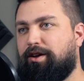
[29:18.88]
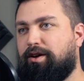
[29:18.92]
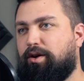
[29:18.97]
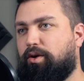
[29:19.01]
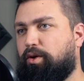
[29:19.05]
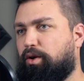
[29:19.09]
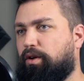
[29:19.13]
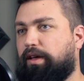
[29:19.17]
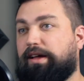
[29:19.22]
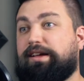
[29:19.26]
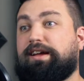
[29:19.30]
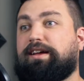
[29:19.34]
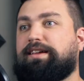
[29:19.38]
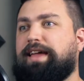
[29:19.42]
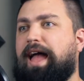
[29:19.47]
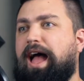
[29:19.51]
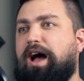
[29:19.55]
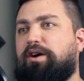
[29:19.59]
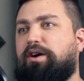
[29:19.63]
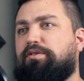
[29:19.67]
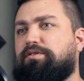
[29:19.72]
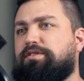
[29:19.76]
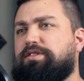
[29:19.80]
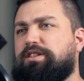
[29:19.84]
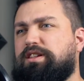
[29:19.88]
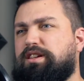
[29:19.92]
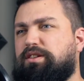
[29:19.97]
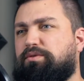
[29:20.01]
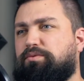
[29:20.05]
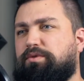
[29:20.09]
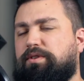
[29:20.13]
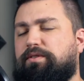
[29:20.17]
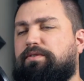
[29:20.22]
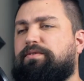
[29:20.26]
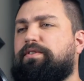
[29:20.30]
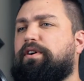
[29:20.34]
or like a county, and
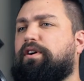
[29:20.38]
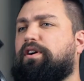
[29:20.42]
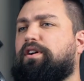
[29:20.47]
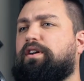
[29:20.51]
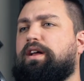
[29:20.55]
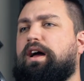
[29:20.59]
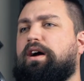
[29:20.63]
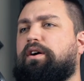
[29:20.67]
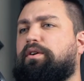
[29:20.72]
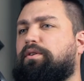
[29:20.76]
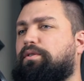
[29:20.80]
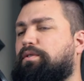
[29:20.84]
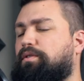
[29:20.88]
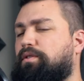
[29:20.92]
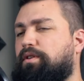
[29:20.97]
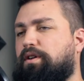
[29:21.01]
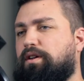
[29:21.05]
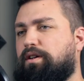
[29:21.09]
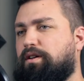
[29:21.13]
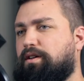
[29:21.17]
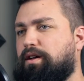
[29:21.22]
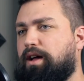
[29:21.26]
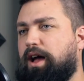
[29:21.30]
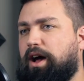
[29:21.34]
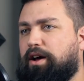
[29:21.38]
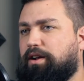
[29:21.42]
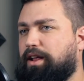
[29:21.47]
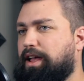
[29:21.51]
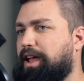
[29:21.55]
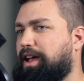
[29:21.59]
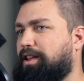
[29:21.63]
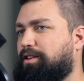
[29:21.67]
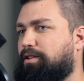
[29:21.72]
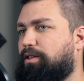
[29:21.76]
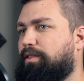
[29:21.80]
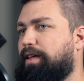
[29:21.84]
we figured out how to
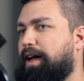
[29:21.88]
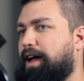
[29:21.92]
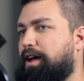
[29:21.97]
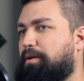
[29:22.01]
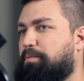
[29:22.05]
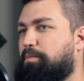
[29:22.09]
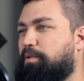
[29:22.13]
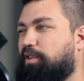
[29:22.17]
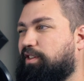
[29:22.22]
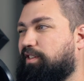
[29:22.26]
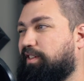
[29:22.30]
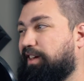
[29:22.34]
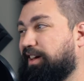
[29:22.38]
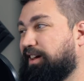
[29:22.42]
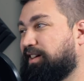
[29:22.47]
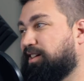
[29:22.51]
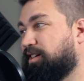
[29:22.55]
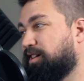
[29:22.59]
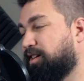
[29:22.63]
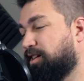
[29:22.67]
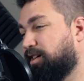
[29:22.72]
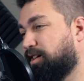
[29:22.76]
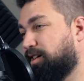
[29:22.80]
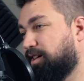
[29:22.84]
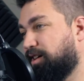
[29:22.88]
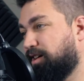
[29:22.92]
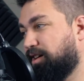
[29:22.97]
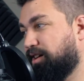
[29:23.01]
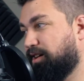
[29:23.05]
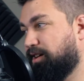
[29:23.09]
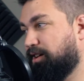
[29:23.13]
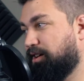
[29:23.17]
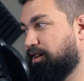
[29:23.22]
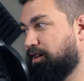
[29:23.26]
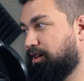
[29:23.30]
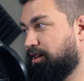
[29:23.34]
handle that, but like
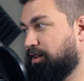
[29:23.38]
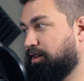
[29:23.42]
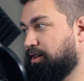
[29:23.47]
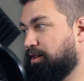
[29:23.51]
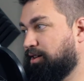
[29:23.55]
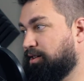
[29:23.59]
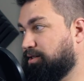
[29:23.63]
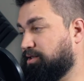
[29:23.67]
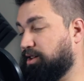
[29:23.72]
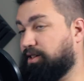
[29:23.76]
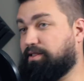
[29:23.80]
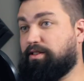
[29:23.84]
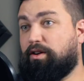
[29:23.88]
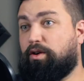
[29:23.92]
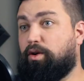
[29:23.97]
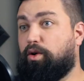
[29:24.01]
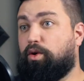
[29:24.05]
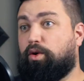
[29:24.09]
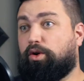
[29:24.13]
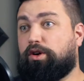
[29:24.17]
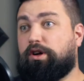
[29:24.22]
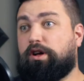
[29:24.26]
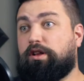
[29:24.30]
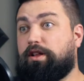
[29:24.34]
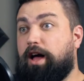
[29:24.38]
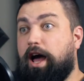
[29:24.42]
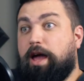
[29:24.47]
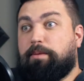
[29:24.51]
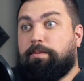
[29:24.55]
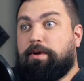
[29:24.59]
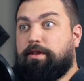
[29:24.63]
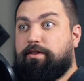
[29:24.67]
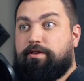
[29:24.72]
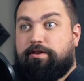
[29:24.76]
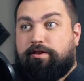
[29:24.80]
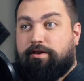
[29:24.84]
just whole
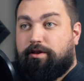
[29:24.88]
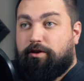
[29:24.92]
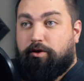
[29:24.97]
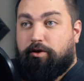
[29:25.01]
climates